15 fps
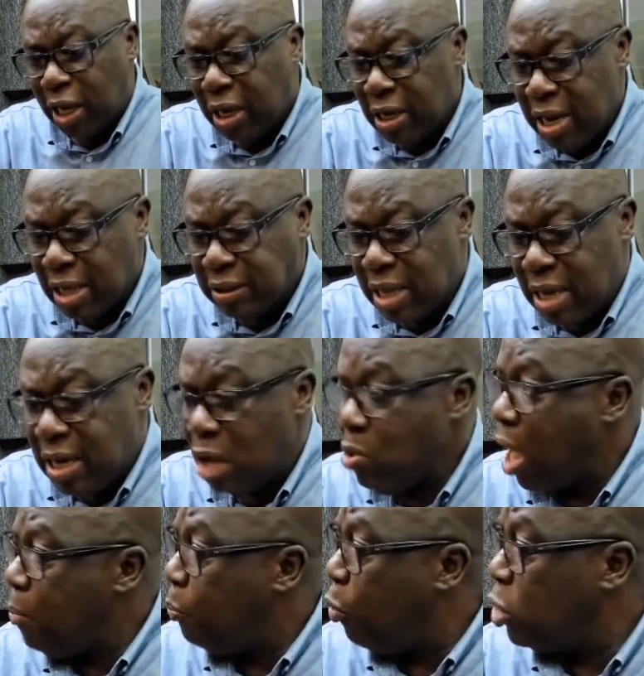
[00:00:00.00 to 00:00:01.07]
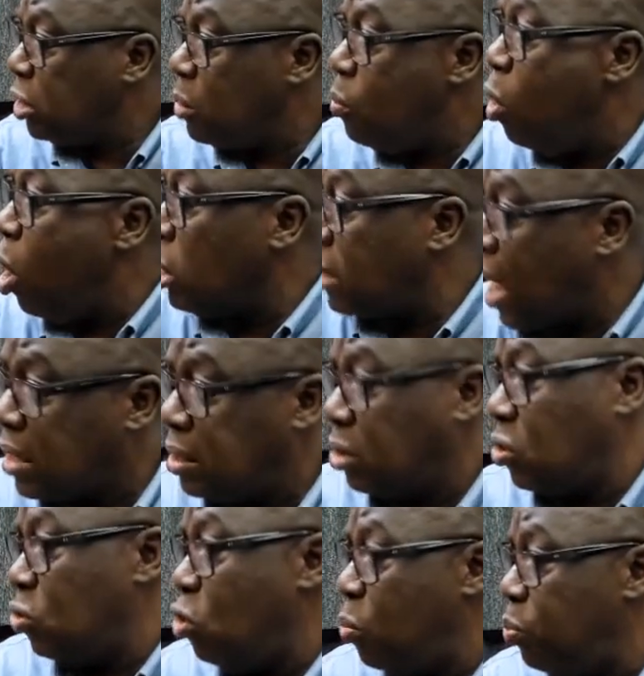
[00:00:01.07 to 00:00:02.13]
taken us there and then you're imposing more
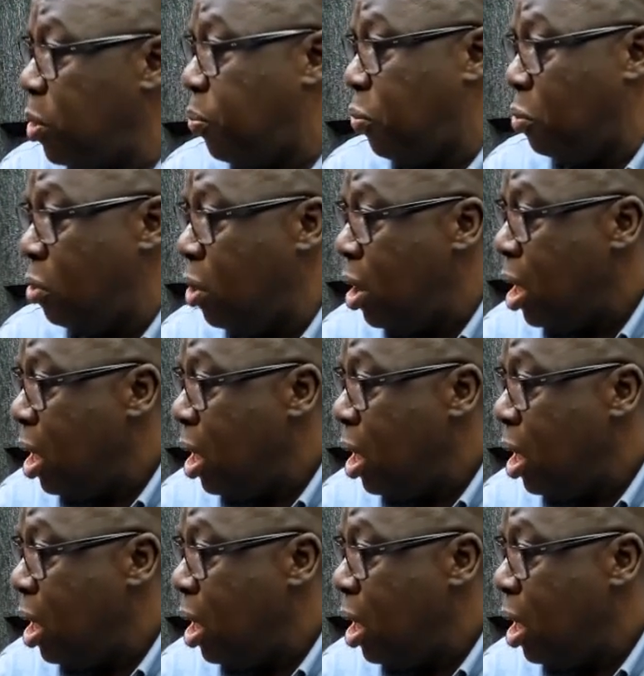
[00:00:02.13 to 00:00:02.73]
taxes on your people.